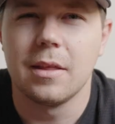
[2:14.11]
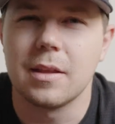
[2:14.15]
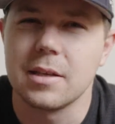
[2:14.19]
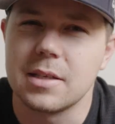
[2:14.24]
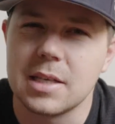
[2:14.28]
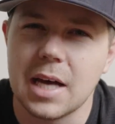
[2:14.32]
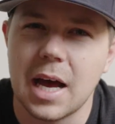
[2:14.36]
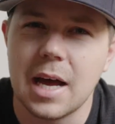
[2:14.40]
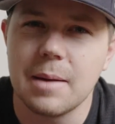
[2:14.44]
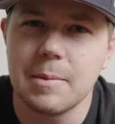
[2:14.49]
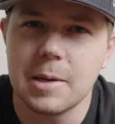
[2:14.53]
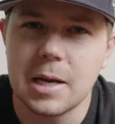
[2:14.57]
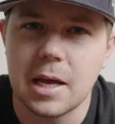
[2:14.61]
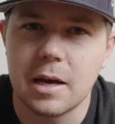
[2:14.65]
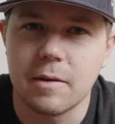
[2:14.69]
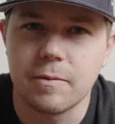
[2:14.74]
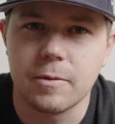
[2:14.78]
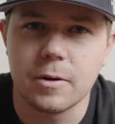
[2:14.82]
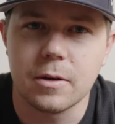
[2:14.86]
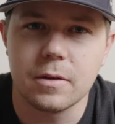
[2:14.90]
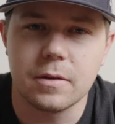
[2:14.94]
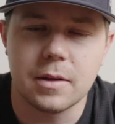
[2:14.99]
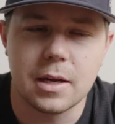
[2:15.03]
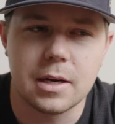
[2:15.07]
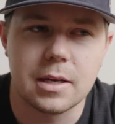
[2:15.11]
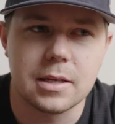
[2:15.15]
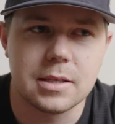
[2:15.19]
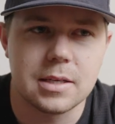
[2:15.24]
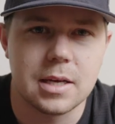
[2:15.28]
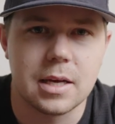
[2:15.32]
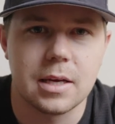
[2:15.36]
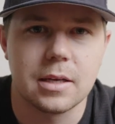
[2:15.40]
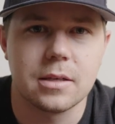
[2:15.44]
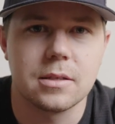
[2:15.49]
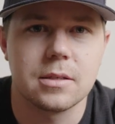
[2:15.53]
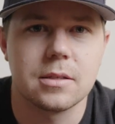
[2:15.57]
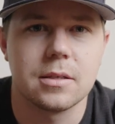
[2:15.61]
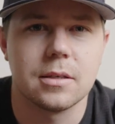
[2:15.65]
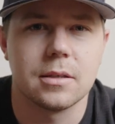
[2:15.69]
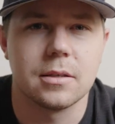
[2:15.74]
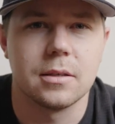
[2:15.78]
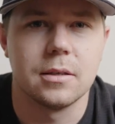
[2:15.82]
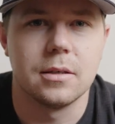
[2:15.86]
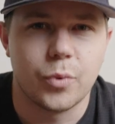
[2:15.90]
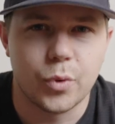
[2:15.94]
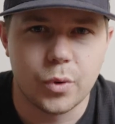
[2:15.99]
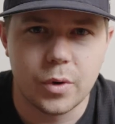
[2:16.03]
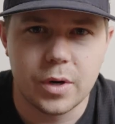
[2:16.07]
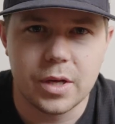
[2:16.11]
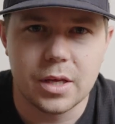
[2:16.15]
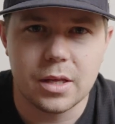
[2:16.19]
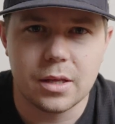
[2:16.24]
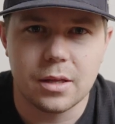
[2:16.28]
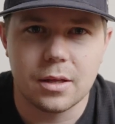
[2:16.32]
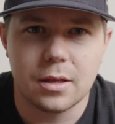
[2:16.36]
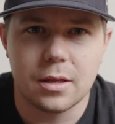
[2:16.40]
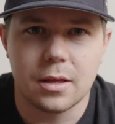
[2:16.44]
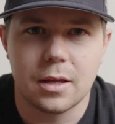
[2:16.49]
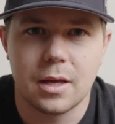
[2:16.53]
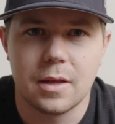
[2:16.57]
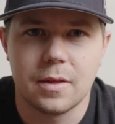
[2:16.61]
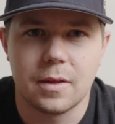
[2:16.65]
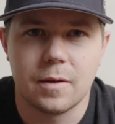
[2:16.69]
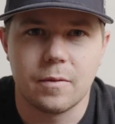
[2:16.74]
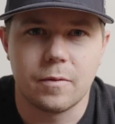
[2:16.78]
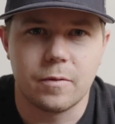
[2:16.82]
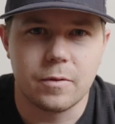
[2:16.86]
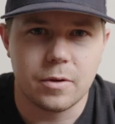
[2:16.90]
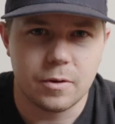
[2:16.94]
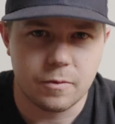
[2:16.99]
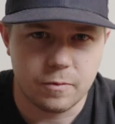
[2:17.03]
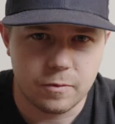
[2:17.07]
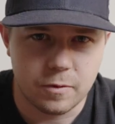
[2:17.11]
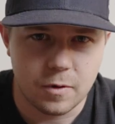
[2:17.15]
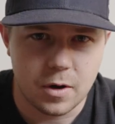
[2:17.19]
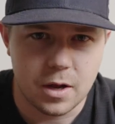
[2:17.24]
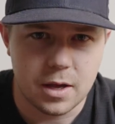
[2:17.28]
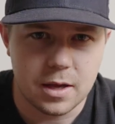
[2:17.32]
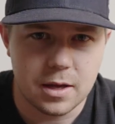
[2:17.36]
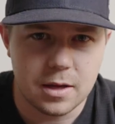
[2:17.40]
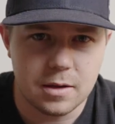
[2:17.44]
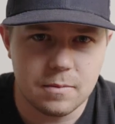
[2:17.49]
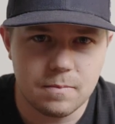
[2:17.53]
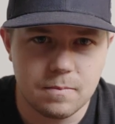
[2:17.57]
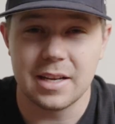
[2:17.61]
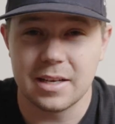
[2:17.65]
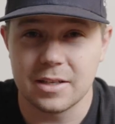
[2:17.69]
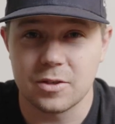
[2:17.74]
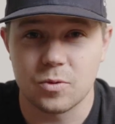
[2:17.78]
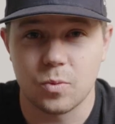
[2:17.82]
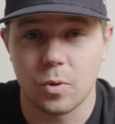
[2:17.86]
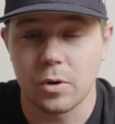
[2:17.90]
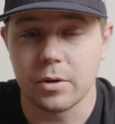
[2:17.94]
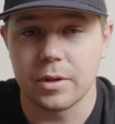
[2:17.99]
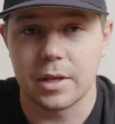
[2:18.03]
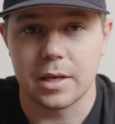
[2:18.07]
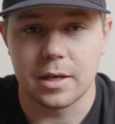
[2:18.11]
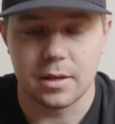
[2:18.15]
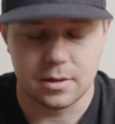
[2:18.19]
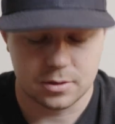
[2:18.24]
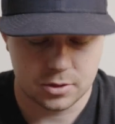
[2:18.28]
The time and effort that it takes to print and then to frame, it's worth it.